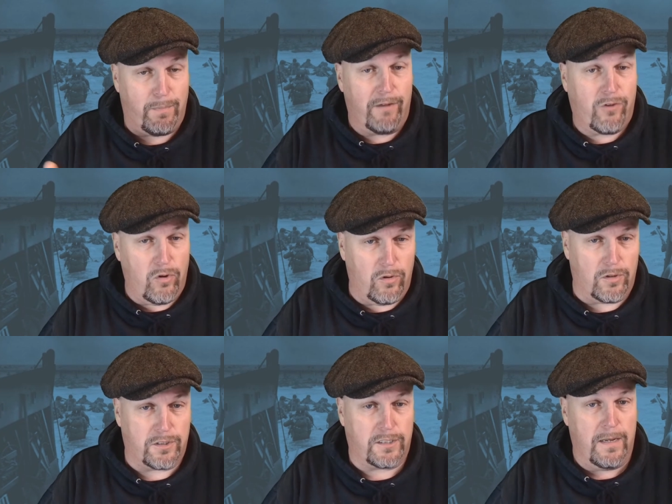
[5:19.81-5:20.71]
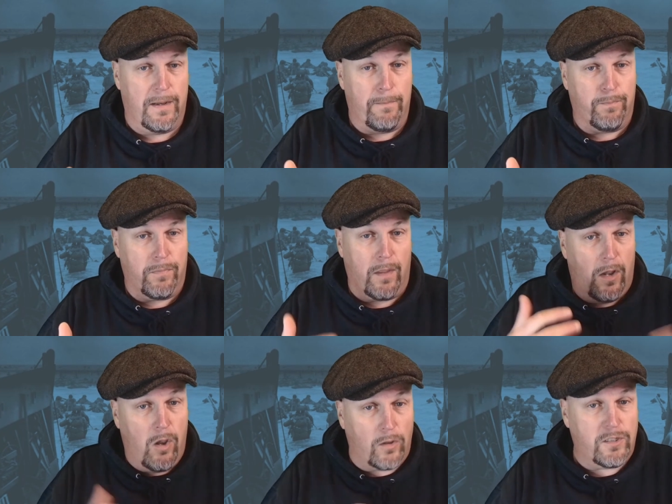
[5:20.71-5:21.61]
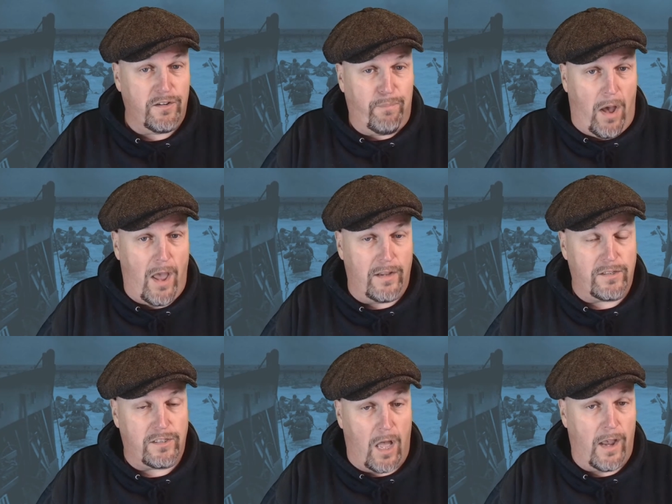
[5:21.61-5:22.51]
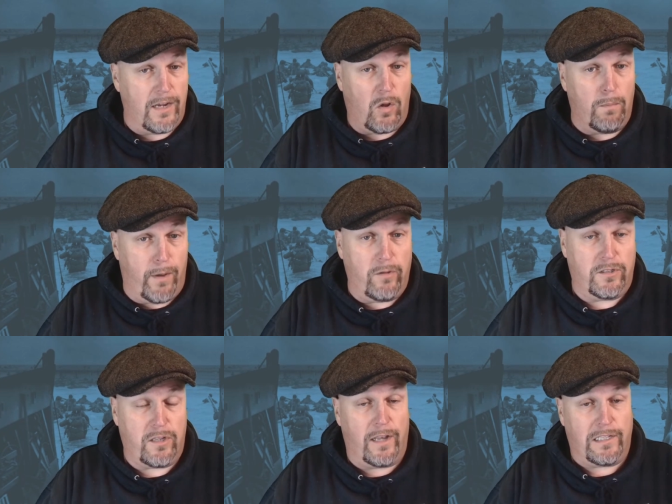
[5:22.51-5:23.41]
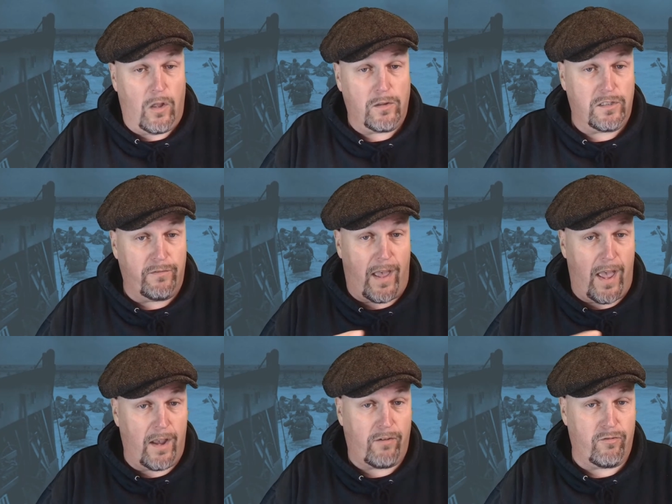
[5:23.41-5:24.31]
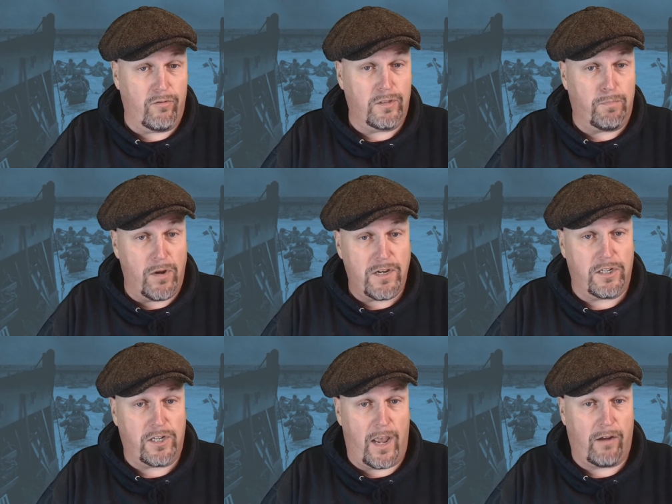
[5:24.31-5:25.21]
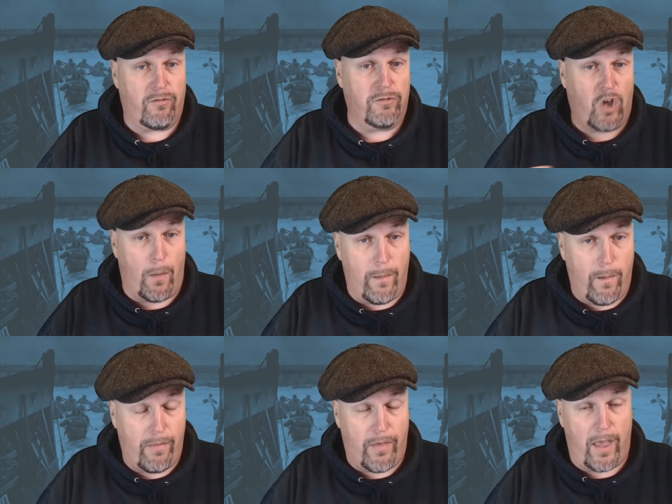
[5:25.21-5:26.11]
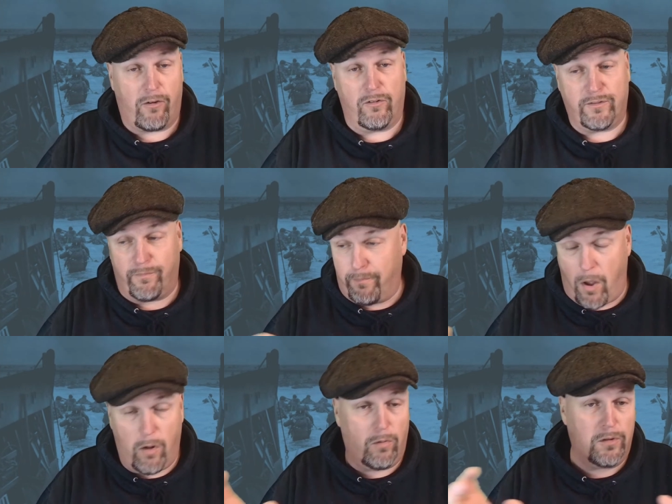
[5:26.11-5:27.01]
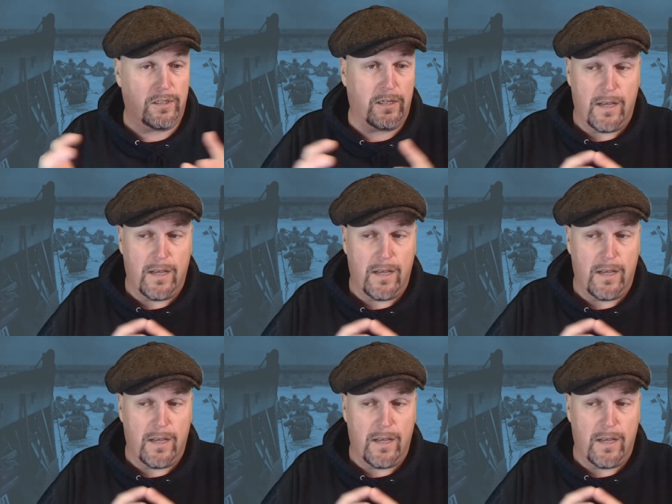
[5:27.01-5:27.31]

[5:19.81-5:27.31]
But of course, Lots of pilots died on both sides. Lots of air crews, British air crews, Commonwealth air crews, Poles and